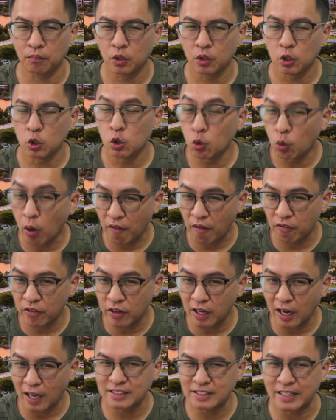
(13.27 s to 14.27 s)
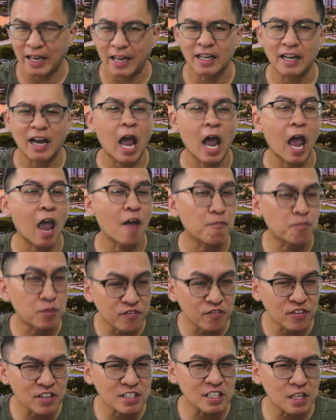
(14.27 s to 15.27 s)
you will have realized that I have
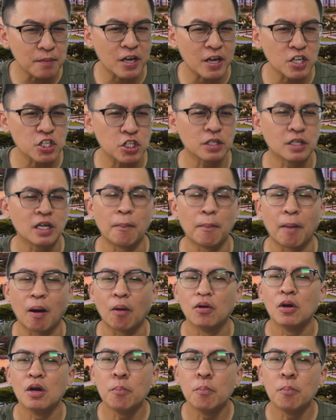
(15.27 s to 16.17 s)
previously mentioned about